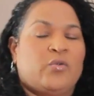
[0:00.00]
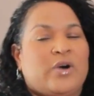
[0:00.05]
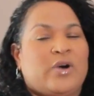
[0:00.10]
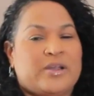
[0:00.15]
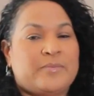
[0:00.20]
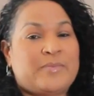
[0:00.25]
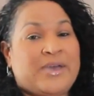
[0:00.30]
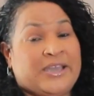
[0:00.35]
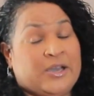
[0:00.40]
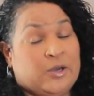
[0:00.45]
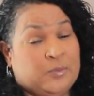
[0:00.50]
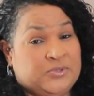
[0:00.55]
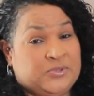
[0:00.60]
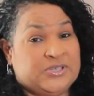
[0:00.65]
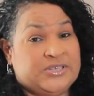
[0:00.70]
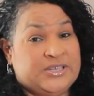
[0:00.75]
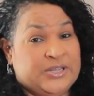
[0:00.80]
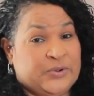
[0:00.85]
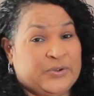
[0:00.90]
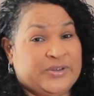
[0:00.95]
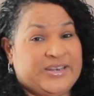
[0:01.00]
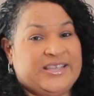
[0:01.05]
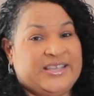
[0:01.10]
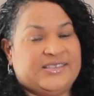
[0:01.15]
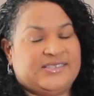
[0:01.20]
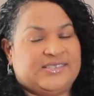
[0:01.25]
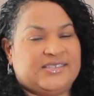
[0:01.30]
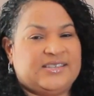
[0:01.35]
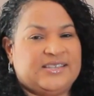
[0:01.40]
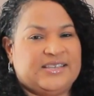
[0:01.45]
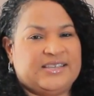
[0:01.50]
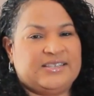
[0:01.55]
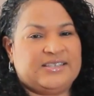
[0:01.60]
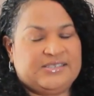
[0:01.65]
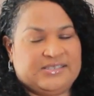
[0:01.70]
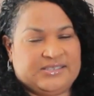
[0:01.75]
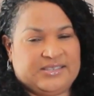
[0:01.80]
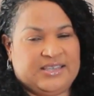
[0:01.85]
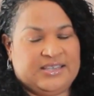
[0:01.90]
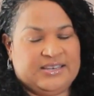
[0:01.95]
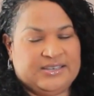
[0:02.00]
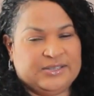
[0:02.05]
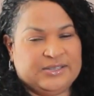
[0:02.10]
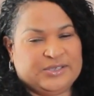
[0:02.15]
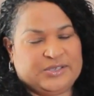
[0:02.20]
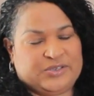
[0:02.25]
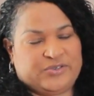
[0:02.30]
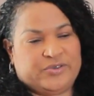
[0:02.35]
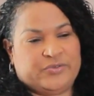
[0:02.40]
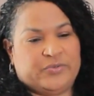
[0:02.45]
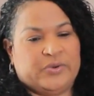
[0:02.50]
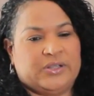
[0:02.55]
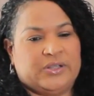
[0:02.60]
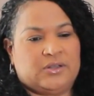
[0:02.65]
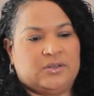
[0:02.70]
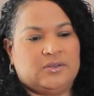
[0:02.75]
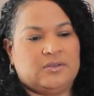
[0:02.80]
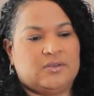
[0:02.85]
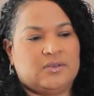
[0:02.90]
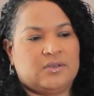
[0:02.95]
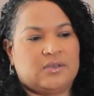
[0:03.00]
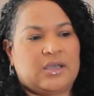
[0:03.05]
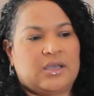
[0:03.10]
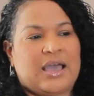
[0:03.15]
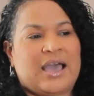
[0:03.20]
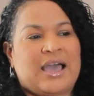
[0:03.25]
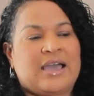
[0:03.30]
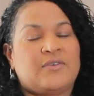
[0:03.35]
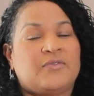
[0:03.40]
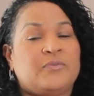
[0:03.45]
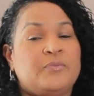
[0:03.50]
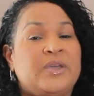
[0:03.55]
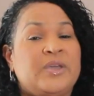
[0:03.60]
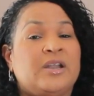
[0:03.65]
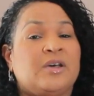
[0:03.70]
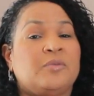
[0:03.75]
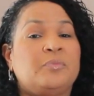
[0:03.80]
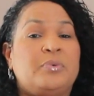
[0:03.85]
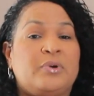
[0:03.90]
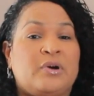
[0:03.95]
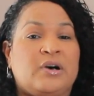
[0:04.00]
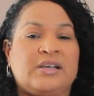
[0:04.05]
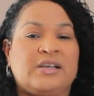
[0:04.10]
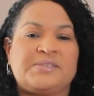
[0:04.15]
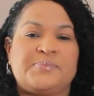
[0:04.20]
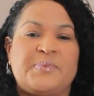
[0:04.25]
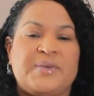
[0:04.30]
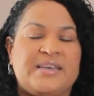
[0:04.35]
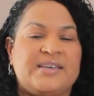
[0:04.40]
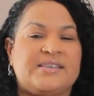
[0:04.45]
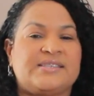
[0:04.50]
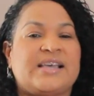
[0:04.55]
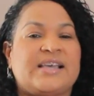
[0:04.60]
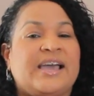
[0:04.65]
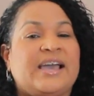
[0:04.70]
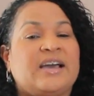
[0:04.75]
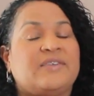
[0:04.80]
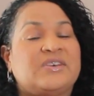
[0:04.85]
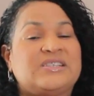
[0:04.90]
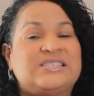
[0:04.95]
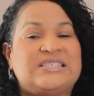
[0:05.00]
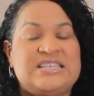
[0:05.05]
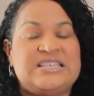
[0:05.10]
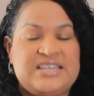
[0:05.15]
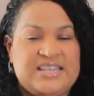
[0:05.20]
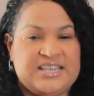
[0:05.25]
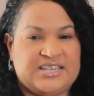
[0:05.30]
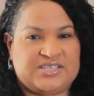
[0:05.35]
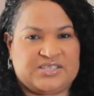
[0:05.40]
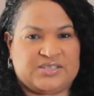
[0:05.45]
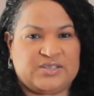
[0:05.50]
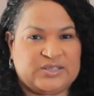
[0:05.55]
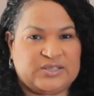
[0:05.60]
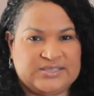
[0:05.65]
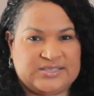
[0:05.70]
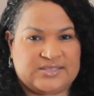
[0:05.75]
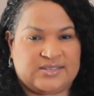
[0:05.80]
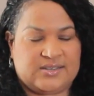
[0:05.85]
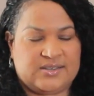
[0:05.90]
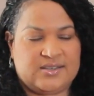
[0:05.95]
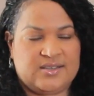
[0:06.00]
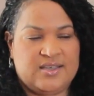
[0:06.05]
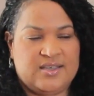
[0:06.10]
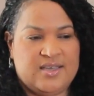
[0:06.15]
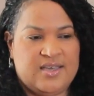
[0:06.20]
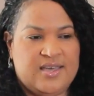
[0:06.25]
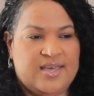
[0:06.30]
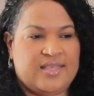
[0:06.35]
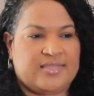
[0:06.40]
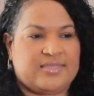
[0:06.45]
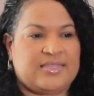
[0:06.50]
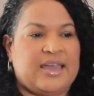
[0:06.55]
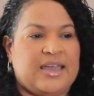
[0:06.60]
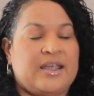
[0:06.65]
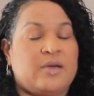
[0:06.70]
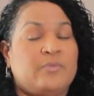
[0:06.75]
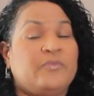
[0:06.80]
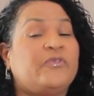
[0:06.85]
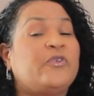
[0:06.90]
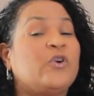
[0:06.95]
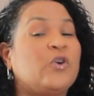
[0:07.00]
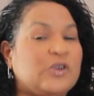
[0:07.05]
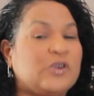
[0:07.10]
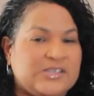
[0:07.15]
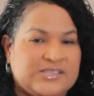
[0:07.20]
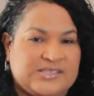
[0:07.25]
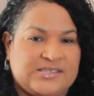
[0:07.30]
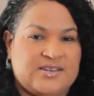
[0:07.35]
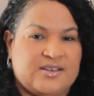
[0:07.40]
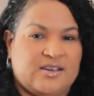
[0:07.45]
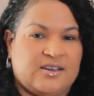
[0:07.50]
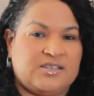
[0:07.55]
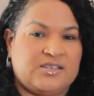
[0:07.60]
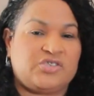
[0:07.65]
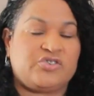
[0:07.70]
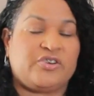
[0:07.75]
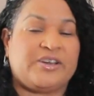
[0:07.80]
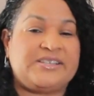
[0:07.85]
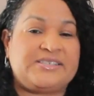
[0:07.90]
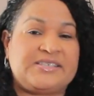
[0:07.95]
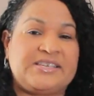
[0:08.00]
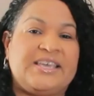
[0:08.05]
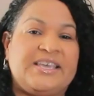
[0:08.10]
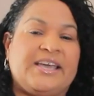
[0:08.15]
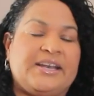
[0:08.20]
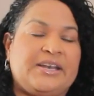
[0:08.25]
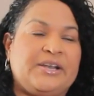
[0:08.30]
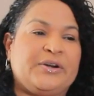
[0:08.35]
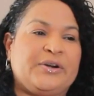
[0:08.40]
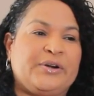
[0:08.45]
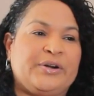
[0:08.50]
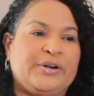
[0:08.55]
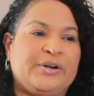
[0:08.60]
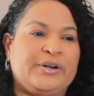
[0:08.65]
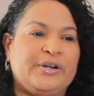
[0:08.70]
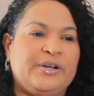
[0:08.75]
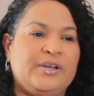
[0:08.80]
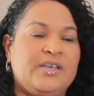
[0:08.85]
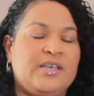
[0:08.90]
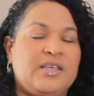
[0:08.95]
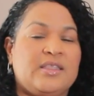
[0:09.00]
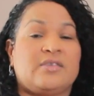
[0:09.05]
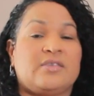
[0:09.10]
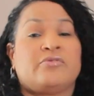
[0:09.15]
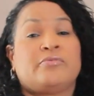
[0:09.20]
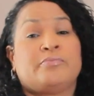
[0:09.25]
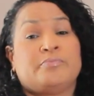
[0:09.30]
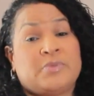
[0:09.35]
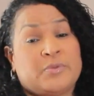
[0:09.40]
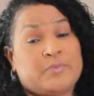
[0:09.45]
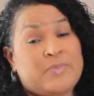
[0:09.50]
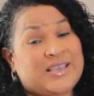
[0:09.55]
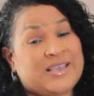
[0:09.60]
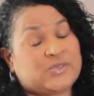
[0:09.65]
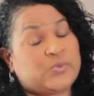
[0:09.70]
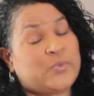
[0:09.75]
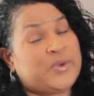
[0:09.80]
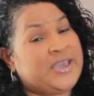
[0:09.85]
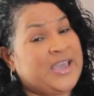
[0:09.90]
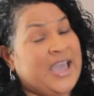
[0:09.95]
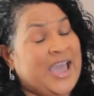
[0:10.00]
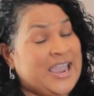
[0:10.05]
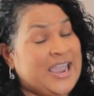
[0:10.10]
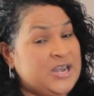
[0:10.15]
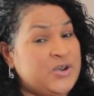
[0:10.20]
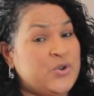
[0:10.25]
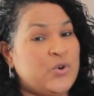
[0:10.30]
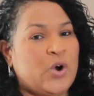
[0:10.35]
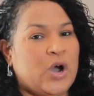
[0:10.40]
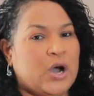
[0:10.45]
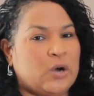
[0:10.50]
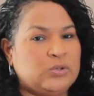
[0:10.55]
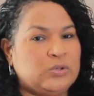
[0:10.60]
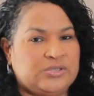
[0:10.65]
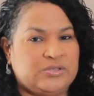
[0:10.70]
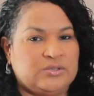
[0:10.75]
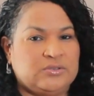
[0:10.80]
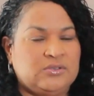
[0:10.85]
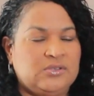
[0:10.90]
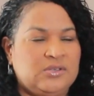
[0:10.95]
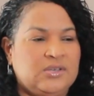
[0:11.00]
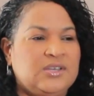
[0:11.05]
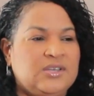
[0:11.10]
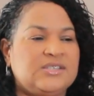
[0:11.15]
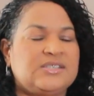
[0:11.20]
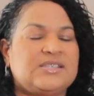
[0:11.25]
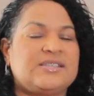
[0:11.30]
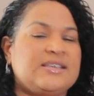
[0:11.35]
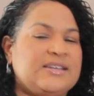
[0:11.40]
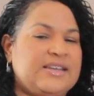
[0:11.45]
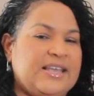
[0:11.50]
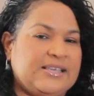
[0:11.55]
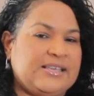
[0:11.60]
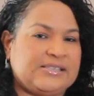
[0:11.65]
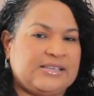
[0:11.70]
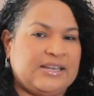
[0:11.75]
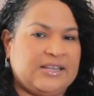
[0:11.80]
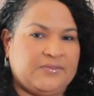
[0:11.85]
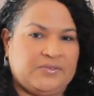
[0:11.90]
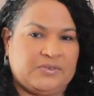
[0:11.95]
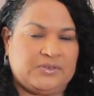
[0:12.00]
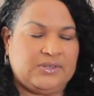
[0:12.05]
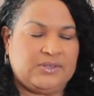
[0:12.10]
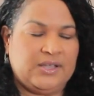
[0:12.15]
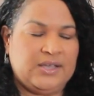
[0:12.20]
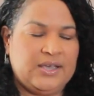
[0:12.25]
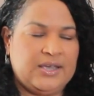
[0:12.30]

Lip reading: What am I up to nowadays in the industry? Well, I've been on pause because I have a teenage daughter. that I'm focusing on, trying to get her the best way I know how to the next level.